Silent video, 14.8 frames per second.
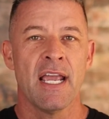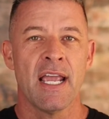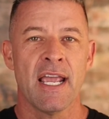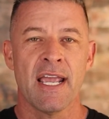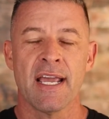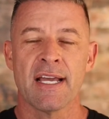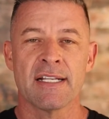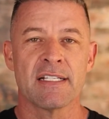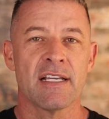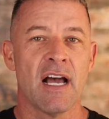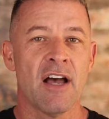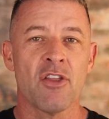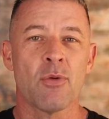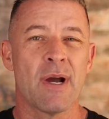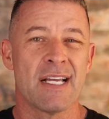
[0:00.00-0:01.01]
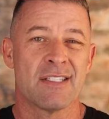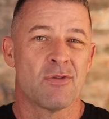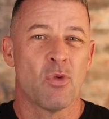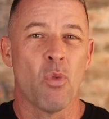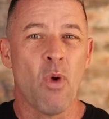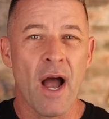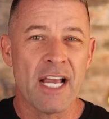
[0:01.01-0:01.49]
and otherwise,
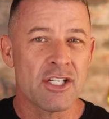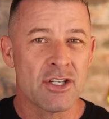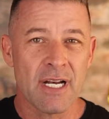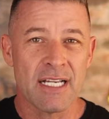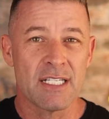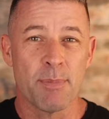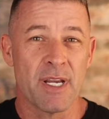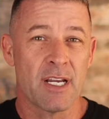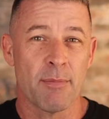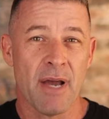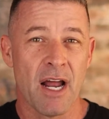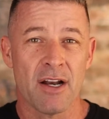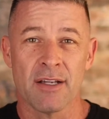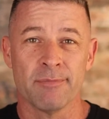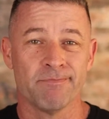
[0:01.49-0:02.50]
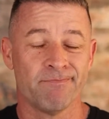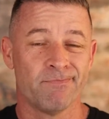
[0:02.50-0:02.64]
why should I speak about it?